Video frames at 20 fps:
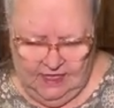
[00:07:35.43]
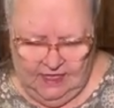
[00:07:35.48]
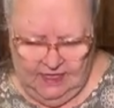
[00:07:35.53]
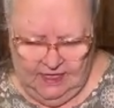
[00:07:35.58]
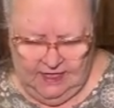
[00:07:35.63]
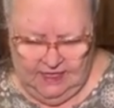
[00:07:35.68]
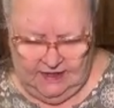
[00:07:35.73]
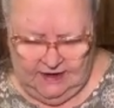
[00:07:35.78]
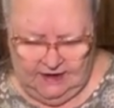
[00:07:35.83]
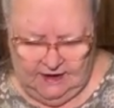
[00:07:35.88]

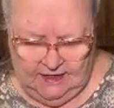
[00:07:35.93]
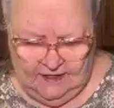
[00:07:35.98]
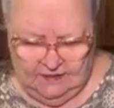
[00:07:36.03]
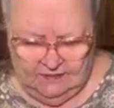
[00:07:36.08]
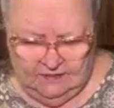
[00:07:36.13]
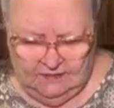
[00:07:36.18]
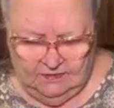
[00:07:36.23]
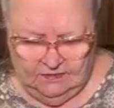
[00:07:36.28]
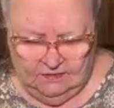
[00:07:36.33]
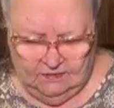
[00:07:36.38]
And
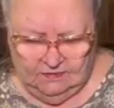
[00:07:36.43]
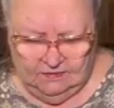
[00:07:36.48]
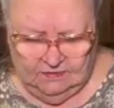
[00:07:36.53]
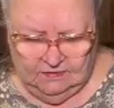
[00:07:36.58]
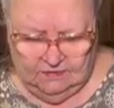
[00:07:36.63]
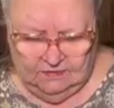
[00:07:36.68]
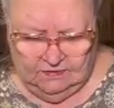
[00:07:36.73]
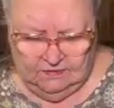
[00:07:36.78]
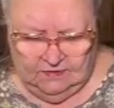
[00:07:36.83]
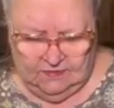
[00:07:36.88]

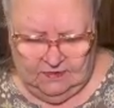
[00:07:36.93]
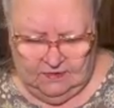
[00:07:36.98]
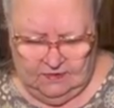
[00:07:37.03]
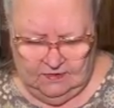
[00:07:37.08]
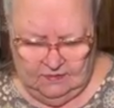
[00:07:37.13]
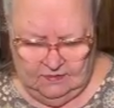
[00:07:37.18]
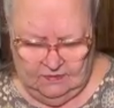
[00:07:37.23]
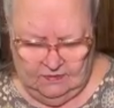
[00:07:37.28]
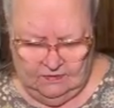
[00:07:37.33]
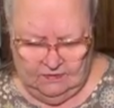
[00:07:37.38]

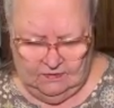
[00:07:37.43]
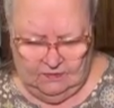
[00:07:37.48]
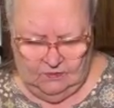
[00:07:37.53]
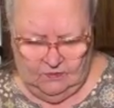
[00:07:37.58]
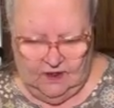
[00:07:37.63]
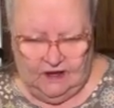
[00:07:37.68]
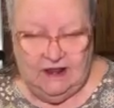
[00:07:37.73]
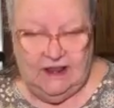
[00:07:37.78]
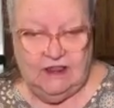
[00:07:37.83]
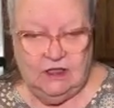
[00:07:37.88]
I
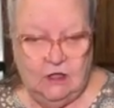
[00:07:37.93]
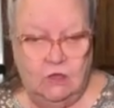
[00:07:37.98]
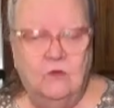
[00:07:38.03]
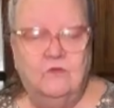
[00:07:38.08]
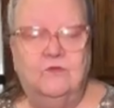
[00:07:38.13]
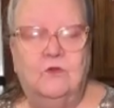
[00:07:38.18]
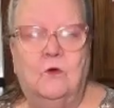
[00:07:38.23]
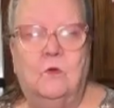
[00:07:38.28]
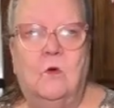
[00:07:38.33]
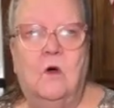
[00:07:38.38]
let it cool
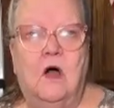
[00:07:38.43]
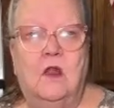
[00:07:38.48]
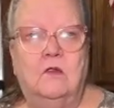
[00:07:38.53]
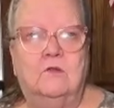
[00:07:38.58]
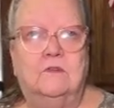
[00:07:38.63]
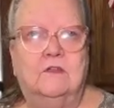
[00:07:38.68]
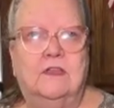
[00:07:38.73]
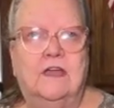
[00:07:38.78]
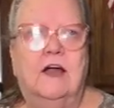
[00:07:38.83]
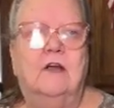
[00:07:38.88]
for a while on the
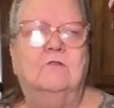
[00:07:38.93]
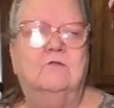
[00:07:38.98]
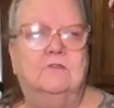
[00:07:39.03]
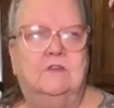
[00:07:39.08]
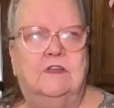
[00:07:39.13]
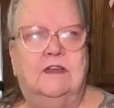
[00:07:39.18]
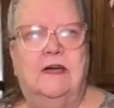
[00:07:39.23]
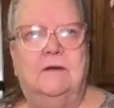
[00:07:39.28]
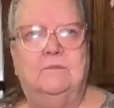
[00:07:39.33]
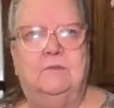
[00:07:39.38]
counter, and
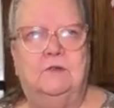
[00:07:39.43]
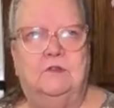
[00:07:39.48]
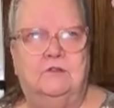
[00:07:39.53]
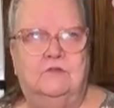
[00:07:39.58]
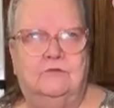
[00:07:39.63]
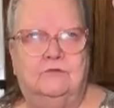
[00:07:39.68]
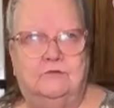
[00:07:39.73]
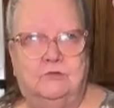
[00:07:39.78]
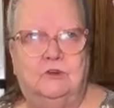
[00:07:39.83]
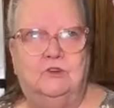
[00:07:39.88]
then I put it in the
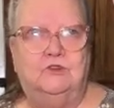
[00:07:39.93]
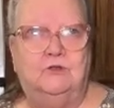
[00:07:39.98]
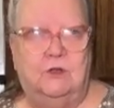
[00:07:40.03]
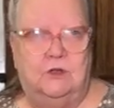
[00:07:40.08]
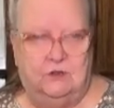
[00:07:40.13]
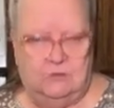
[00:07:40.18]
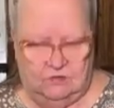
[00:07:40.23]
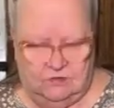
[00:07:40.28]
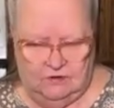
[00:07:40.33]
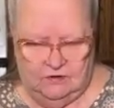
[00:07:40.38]

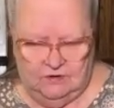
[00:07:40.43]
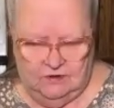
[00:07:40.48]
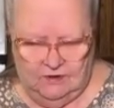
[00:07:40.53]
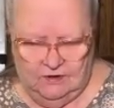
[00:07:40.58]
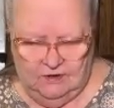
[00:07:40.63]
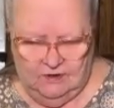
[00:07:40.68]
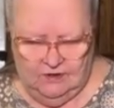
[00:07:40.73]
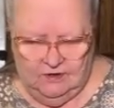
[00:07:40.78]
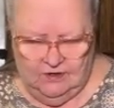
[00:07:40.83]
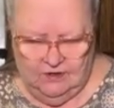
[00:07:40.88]
refrigerator
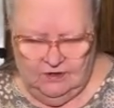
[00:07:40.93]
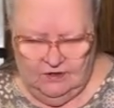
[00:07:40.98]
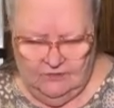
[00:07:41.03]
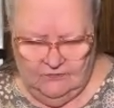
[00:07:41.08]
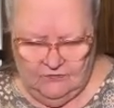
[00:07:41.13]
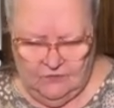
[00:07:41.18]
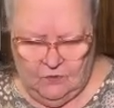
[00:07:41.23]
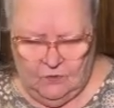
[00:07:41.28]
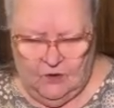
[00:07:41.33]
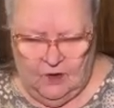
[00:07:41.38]

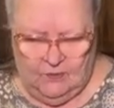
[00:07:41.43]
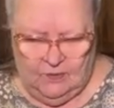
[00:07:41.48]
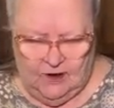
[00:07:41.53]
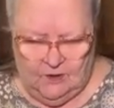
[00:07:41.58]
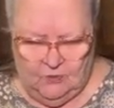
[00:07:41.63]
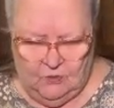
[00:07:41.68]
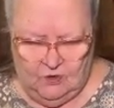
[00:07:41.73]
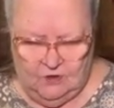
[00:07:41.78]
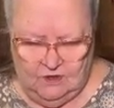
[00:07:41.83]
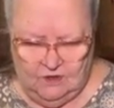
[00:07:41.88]
for a while. But I'm
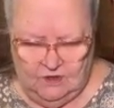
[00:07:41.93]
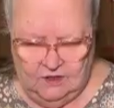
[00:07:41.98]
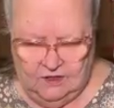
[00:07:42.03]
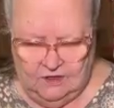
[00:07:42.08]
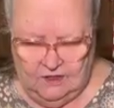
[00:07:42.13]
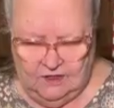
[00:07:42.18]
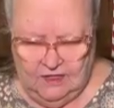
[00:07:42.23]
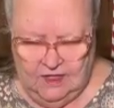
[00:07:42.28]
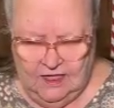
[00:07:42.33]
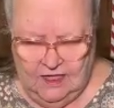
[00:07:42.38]
gonna
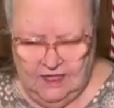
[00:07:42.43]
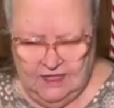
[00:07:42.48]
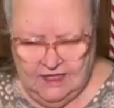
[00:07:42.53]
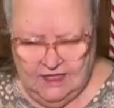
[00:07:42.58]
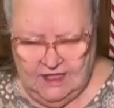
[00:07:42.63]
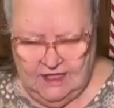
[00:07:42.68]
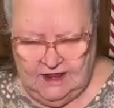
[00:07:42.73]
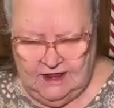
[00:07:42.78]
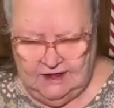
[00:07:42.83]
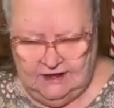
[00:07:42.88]

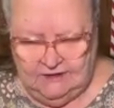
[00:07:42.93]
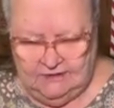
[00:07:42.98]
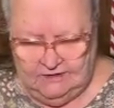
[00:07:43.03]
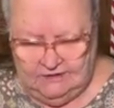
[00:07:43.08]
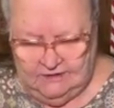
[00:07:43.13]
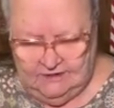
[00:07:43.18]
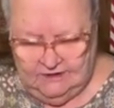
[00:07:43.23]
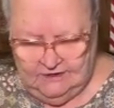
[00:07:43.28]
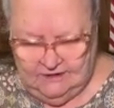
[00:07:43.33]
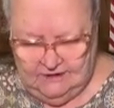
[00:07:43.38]
cut it and
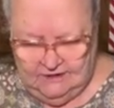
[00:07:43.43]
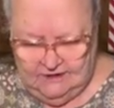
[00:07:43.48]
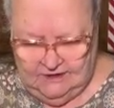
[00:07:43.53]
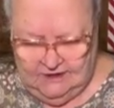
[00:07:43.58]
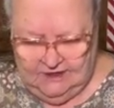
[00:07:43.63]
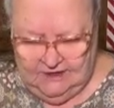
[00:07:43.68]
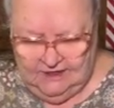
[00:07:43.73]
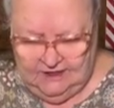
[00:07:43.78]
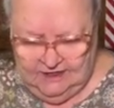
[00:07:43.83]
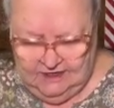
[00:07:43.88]

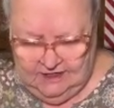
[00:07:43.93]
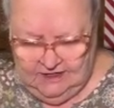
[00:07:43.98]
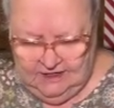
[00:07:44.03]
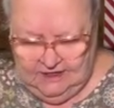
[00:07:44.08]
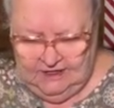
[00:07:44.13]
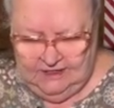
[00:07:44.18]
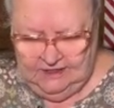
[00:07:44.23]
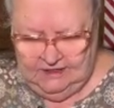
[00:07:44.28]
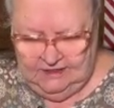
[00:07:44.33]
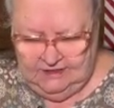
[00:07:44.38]

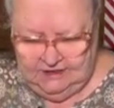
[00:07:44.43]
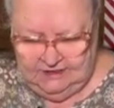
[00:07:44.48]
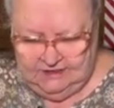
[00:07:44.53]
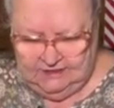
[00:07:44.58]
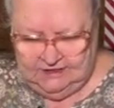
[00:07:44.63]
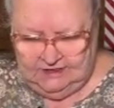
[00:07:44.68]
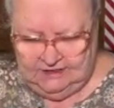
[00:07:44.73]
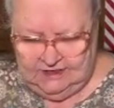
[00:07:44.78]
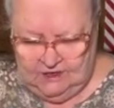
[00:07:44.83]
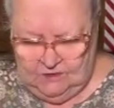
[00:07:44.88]

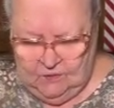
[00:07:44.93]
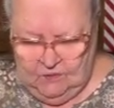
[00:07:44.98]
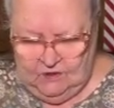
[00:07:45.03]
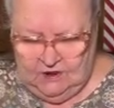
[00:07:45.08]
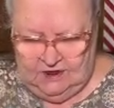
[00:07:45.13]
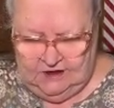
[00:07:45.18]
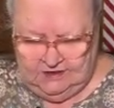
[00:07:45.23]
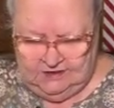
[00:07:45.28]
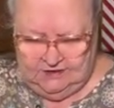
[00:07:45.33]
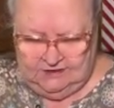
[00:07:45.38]
see what
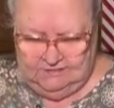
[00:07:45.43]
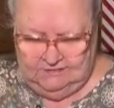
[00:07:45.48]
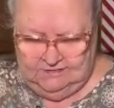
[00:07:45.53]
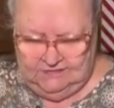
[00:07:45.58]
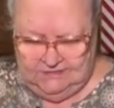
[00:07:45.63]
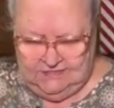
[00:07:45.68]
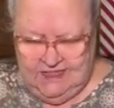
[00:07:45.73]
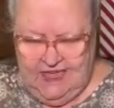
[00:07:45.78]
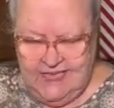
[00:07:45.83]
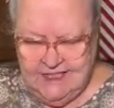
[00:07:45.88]
it
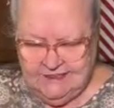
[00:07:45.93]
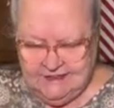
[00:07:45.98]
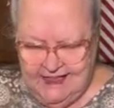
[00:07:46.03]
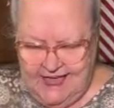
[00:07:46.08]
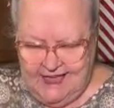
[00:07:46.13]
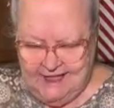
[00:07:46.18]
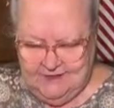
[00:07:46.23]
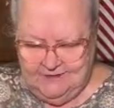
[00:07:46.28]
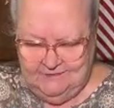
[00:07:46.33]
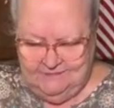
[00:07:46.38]
tastes
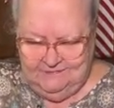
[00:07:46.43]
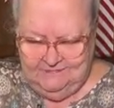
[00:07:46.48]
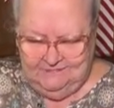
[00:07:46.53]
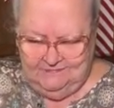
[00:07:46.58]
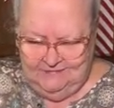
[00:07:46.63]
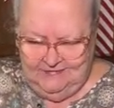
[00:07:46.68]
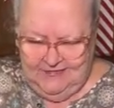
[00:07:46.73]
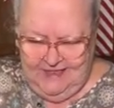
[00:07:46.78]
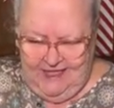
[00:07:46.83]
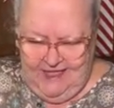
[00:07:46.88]
like.
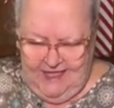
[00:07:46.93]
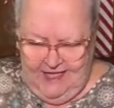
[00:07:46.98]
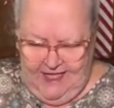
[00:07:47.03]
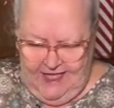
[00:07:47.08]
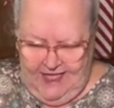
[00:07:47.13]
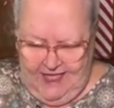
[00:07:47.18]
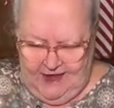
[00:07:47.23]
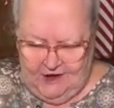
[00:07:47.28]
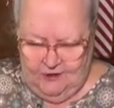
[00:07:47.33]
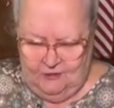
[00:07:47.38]

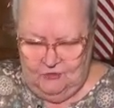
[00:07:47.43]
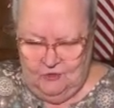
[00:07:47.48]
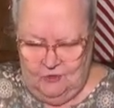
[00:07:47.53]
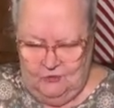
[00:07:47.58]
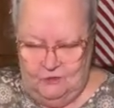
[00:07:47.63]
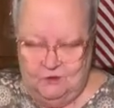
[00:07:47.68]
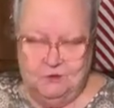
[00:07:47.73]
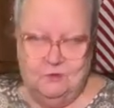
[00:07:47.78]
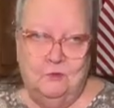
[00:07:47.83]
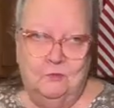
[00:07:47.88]
I don't know if
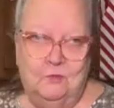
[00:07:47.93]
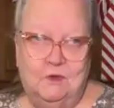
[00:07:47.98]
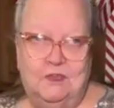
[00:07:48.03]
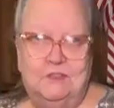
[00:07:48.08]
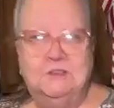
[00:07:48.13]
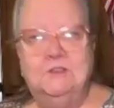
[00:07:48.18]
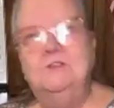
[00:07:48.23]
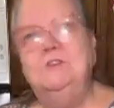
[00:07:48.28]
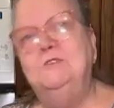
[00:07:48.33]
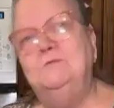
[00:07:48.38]
it's gonna be as
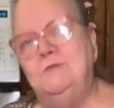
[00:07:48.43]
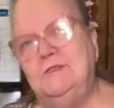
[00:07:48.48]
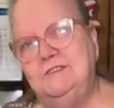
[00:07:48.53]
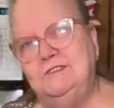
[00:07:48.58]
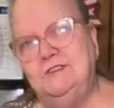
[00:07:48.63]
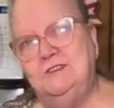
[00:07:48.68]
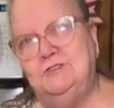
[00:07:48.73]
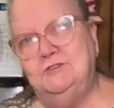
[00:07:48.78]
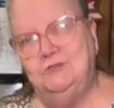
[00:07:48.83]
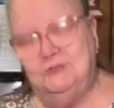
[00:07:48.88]
good as my
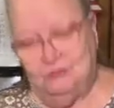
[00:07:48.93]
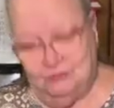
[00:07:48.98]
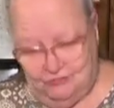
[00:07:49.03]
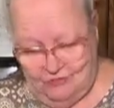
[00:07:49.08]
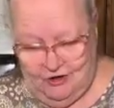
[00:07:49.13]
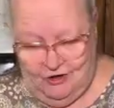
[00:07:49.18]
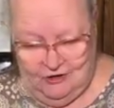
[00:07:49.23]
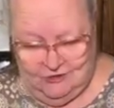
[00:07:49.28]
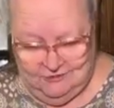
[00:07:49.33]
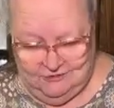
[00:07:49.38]
sister's or
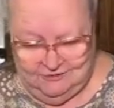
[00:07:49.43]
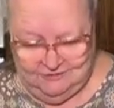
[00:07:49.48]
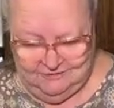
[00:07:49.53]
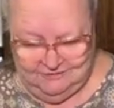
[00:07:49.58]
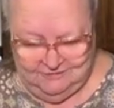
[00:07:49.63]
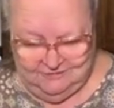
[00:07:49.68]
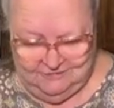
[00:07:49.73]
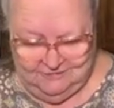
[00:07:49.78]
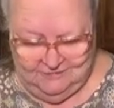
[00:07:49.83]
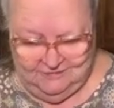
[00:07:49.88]
not.
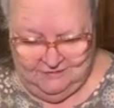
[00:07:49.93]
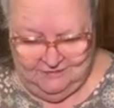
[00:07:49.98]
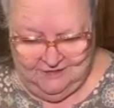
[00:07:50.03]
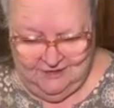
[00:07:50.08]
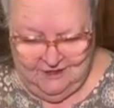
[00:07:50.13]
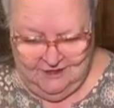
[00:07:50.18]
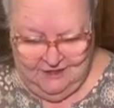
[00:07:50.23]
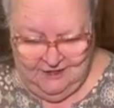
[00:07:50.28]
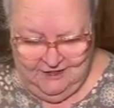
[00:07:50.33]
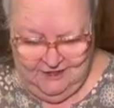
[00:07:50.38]

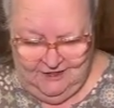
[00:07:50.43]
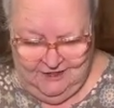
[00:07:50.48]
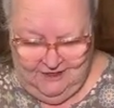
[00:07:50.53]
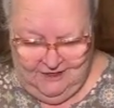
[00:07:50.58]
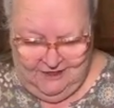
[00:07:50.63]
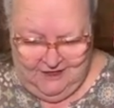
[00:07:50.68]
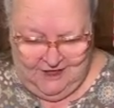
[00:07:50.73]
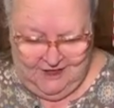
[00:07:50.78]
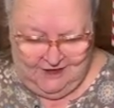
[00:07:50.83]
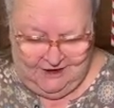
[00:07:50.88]

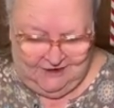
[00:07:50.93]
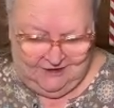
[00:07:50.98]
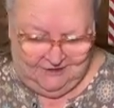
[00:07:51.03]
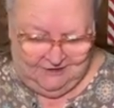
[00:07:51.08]
And